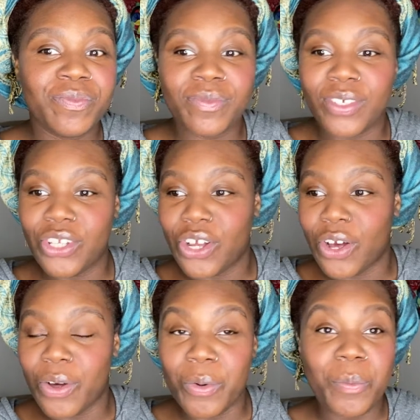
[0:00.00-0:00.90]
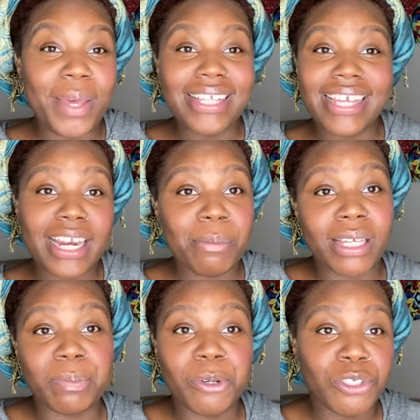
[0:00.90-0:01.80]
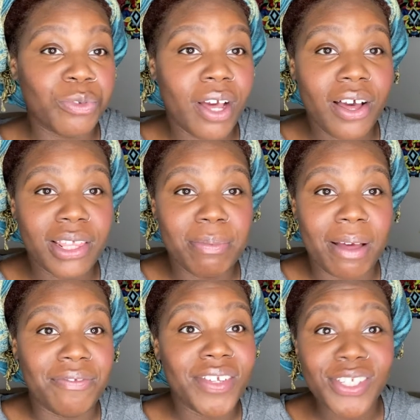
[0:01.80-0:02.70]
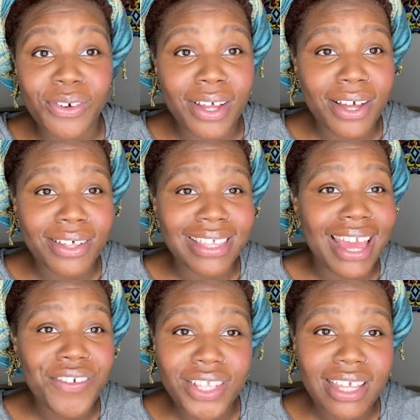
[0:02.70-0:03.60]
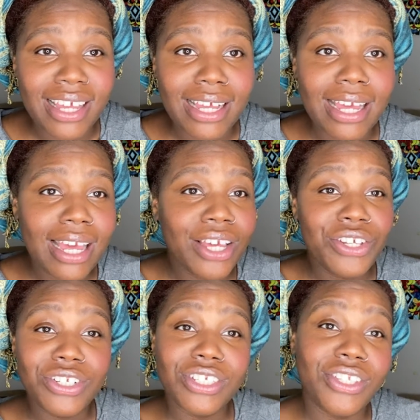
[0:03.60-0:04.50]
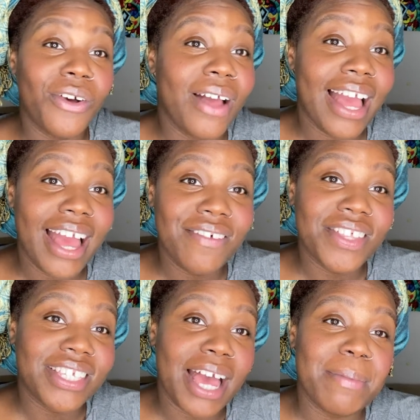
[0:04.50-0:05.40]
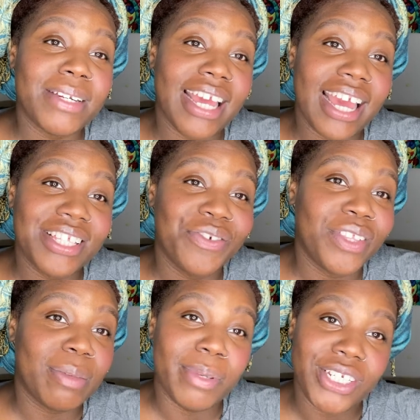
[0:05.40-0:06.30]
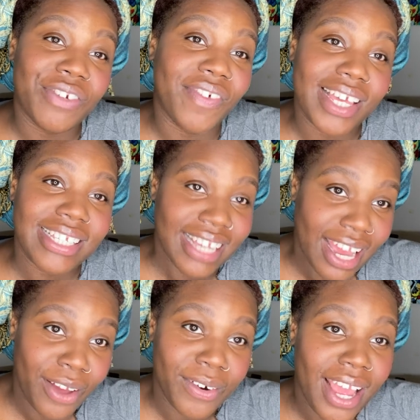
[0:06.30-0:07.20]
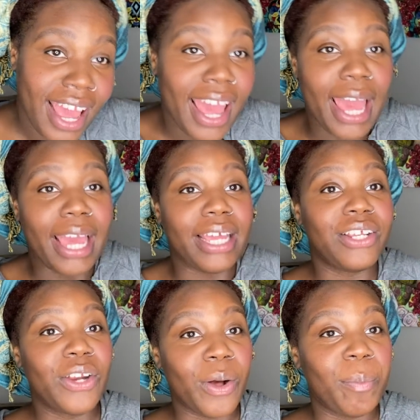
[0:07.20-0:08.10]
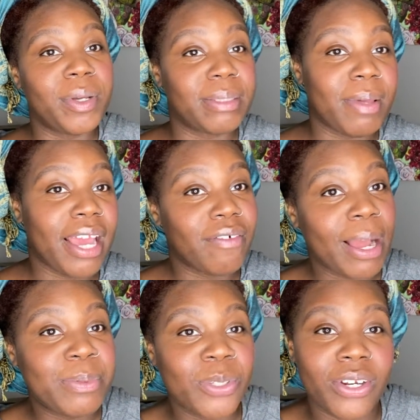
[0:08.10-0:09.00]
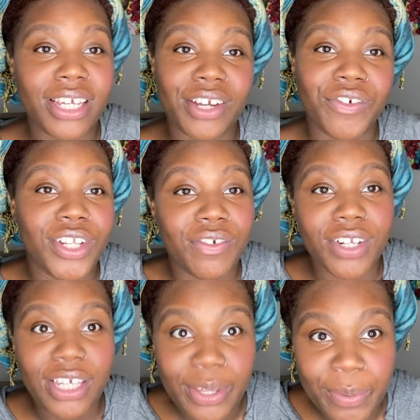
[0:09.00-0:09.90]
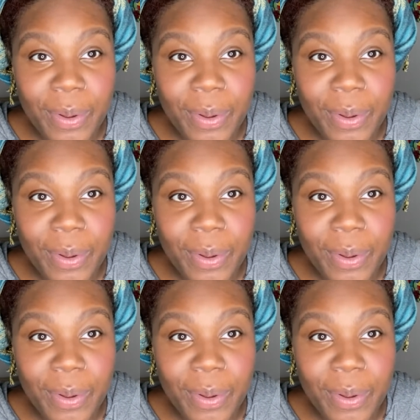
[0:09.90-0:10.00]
you know, maintaining my spiritual health, my physical health, everything, you just don't have the time of day to really beat your face down and, you know, put some head wraps on and get really, really cute.